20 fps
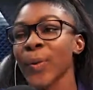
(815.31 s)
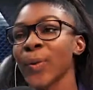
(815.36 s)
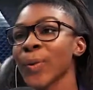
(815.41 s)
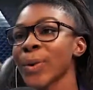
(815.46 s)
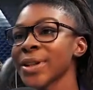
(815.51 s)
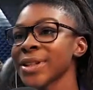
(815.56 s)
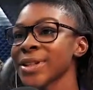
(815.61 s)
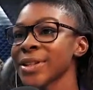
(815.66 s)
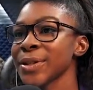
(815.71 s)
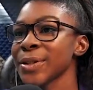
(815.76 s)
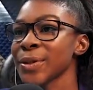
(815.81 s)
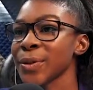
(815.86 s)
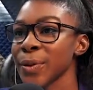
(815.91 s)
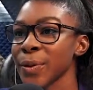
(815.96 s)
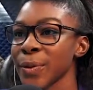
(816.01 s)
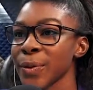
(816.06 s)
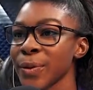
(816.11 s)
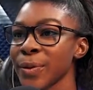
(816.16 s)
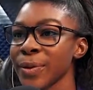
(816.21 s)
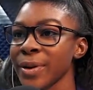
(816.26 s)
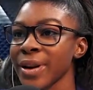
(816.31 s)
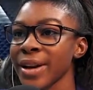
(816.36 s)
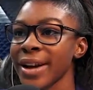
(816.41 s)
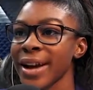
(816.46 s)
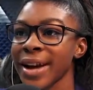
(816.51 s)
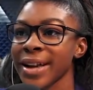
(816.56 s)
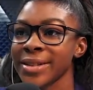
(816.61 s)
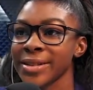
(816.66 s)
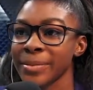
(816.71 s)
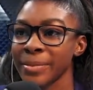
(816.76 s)
What do you,
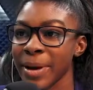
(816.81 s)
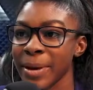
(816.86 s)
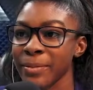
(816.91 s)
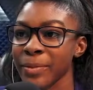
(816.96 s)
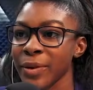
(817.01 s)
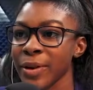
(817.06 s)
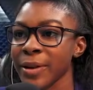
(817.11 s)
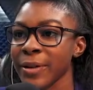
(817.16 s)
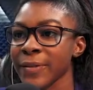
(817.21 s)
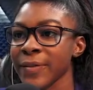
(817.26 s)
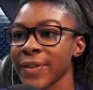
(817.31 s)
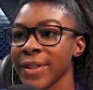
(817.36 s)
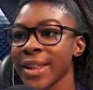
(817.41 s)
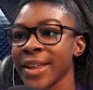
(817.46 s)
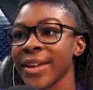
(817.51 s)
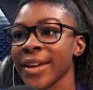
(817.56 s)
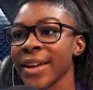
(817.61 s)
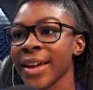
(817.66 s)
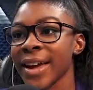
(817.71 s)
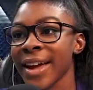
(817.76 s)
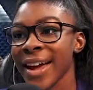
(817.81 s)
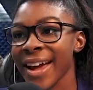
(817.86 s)
as a member of the